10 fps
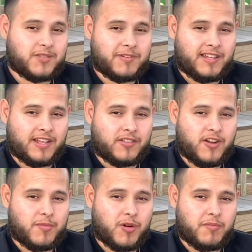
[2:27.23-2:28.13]
been like
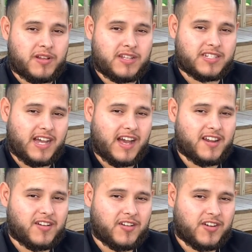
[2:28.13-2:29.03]
thirty more minutes. I had
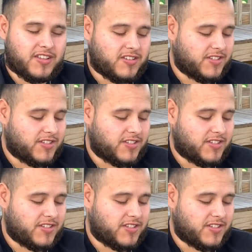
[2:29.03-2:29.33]
it underneath the